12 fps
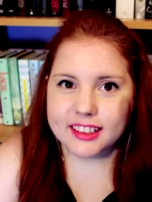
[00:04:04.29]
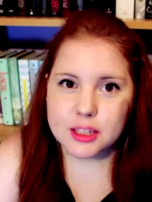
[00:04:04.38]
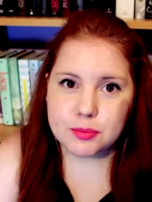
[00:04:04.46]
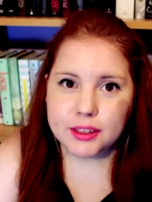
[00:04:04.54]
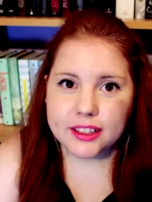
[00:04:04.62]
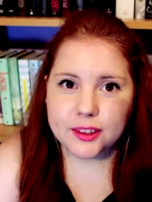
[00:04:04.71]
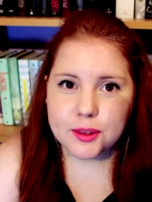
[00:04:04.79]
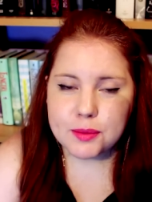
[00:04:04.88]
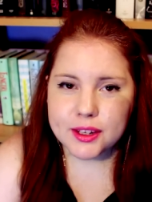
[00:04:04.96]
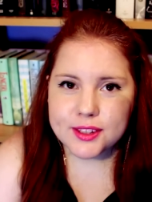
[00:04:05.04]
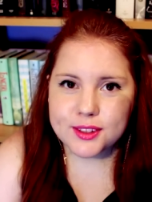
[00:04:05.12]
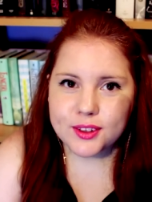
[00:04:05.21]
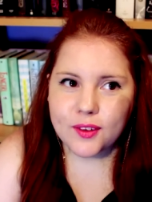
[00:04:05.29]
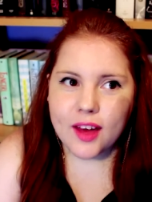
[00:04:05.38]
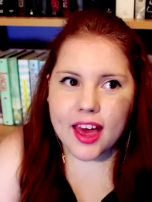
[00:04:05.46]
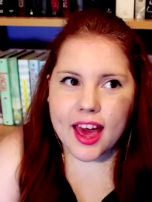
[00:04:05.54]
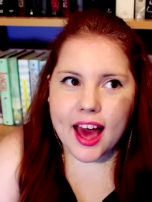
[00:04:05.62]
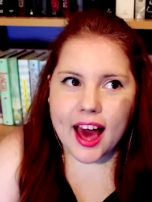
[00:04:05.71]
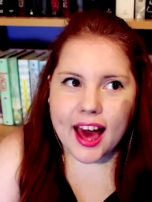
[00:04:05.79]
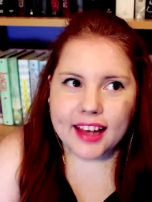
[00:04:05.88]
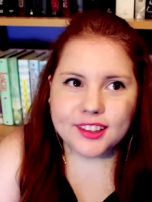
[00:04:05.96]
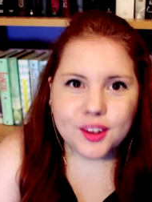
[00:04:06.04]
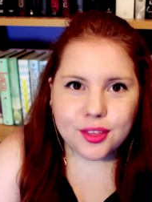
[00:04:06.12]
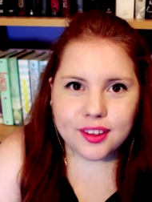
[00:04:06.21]
and it's pretty cool because, you know,
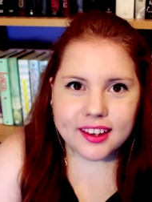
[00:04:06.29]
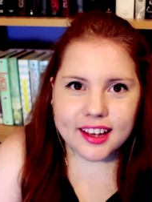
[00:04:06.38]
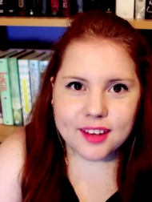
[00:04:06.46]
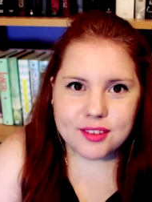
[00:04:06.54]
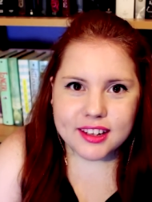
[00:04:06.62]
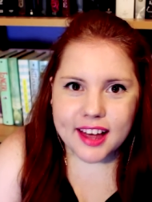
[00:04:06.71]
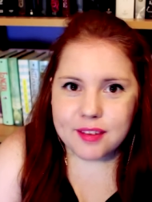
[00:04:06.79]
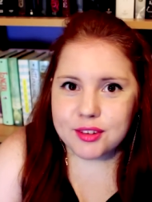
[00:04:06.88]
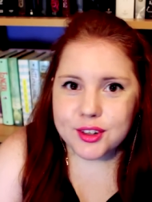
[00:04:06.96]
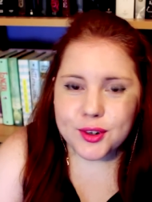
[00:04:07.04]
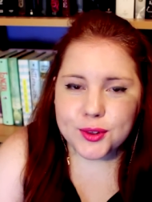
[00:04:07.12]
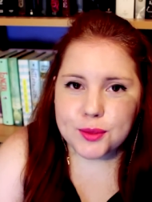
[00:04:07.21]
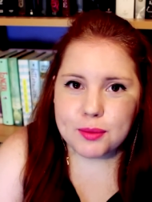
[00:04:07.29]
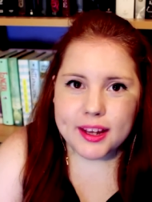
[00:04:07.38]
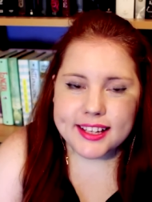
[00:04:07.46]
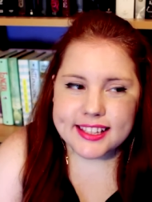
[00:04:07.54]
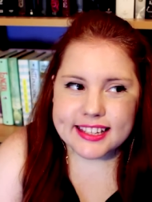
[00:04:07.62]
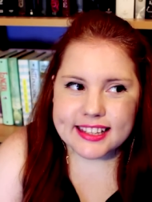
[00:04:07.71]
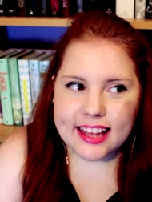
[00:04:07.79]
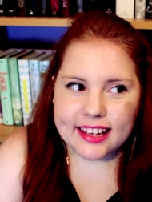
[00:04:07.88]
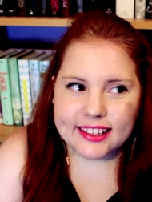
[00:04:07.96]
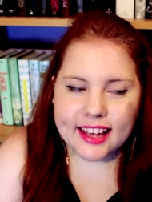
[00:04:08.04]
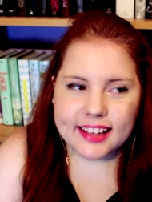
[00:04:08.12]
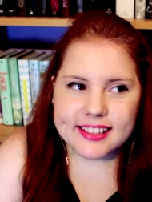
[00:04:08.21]
I don't think I will ever go to places
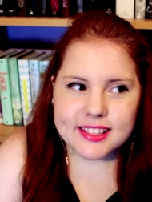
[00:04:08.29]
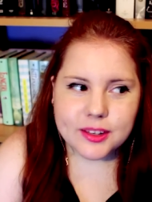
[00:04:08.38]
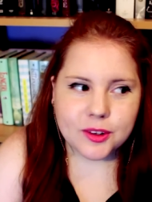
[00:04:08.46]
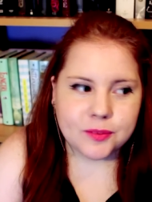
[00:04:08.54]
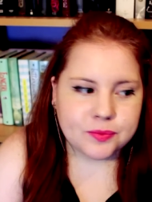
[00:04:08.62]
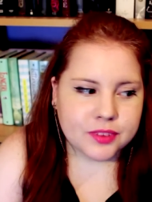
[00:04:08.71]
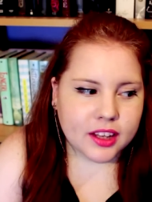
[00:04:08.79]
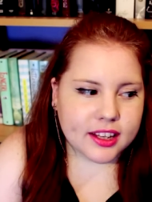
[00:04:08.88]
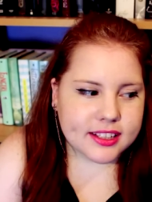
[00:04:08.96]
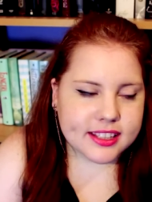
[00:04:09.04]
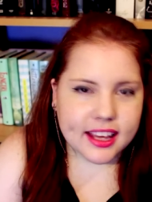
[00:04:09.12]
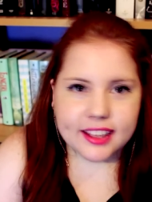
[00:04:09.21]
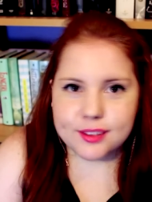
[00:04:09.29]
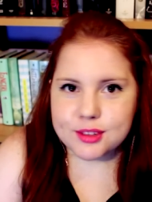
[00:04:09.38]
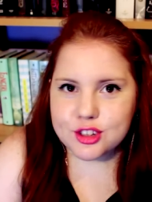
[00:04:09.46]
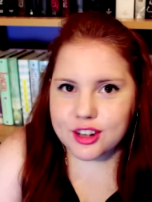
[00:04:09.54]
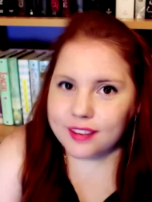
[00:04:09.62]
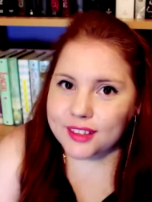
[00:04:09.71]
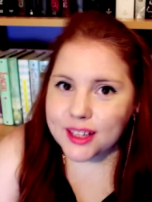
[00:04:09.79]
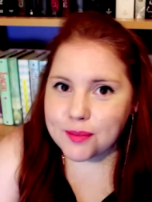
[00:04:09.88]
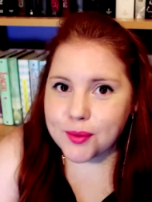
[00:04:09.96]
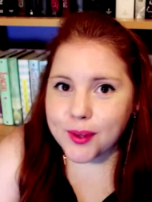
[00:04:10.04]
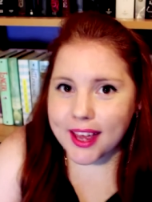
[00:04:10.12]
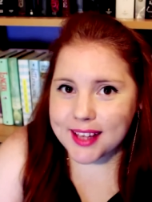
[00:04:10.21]
like that, so it's kind of a
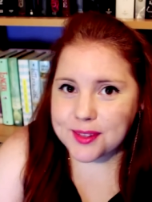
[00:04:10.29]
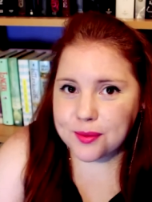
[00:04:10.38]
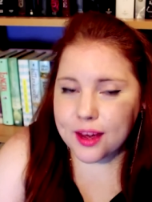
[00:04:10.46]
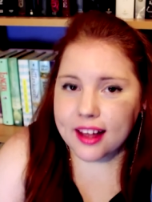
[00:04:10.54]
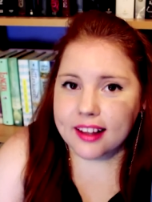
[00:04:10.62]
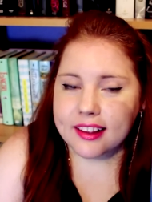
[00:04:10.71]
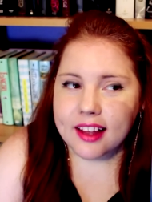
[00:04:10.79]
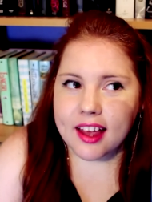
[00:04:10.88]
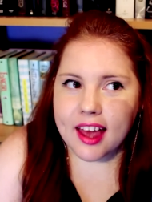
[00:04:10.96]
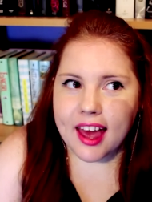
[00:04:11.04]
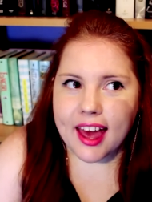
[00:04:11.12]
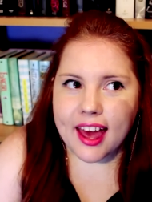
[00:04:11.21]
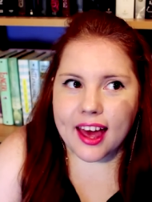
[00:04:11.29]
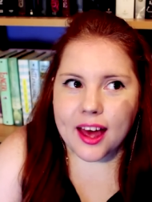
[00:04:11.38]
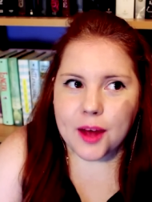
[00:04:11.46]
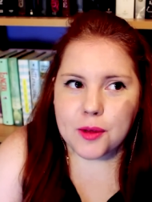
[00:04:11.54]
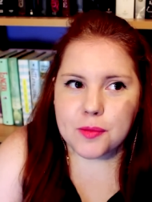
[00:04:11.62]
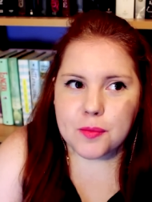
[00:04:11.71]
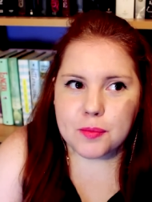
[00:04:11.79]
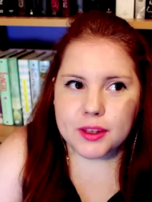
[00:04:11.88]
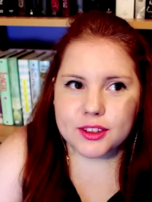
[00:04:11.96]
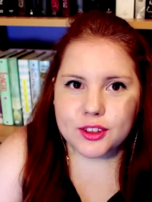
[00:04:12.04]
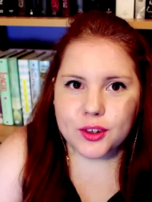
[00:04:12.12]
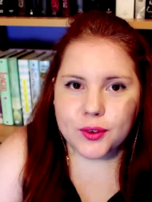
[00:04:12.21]
traveling book as well,
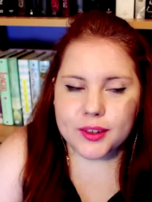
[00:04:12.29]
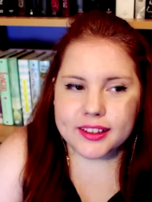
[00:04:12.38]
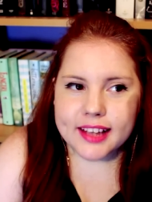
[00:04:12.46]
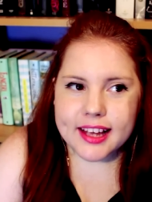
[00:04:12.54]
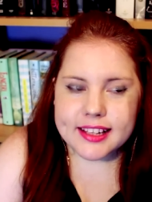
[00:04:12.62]
but you know, it